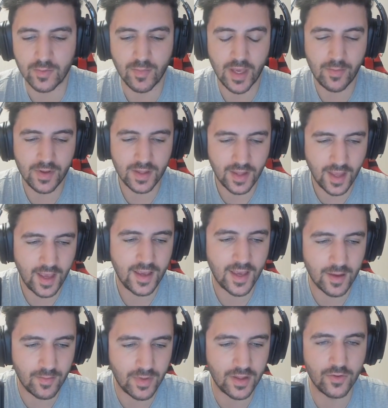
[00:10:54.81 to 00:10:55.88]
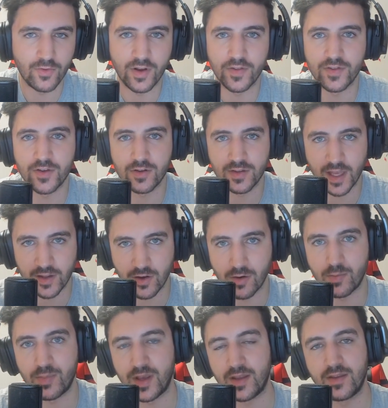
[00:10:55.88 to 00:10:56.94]
Maybe they can be the ones that
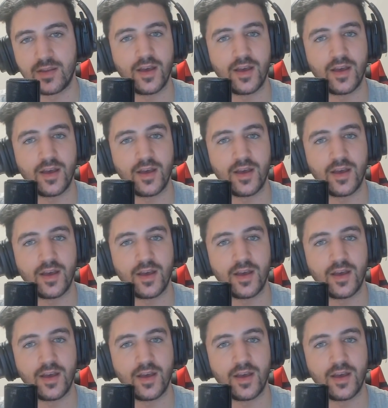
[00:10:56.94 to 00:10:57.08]
compete